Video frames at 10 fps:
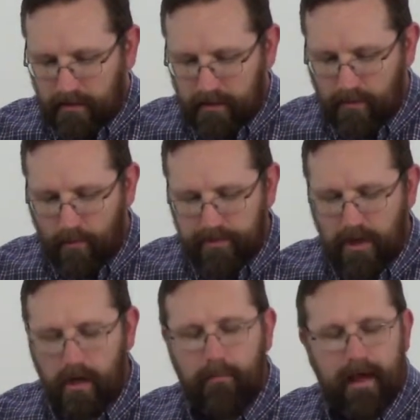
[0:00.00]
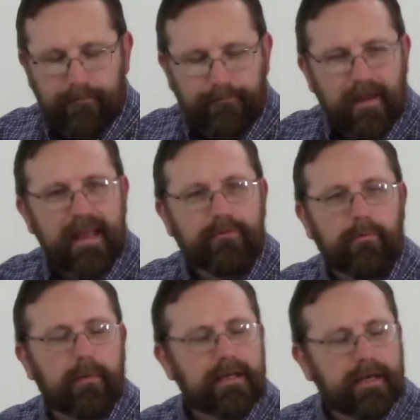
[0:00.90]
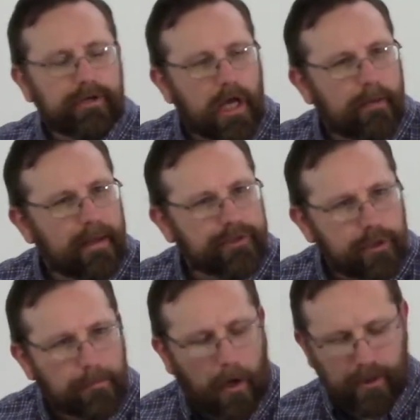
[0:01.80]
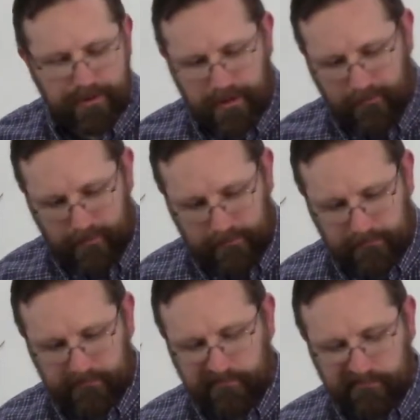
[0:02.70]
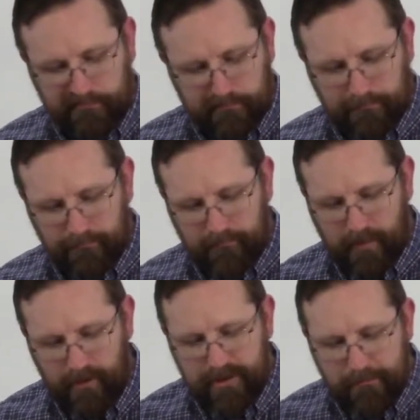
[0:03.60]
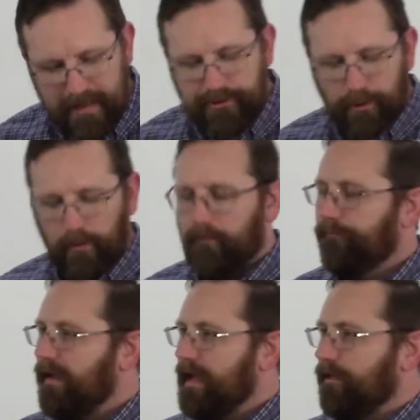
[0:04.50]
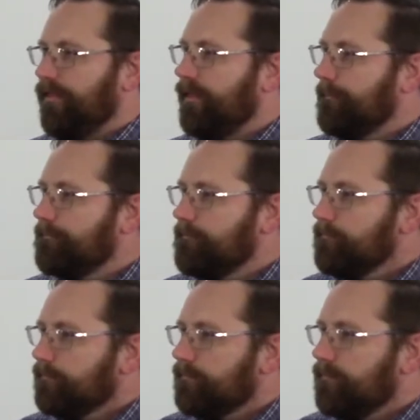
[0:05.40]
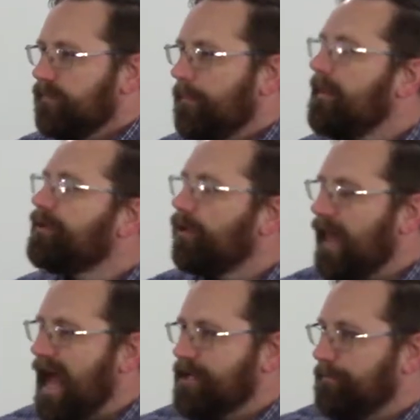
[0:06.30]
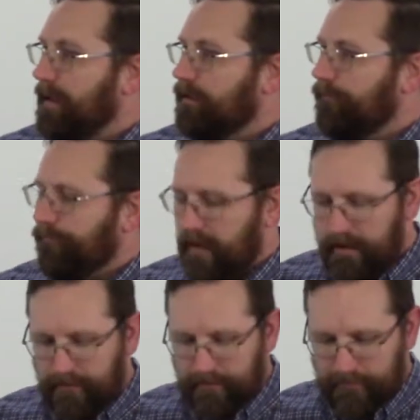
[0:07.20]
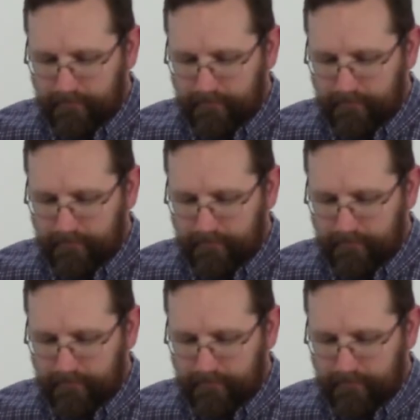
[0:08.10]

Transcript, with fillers: now, when we talk about faith, we might need to talk about two parts of it. There is mental faith, the mental aspect of faith,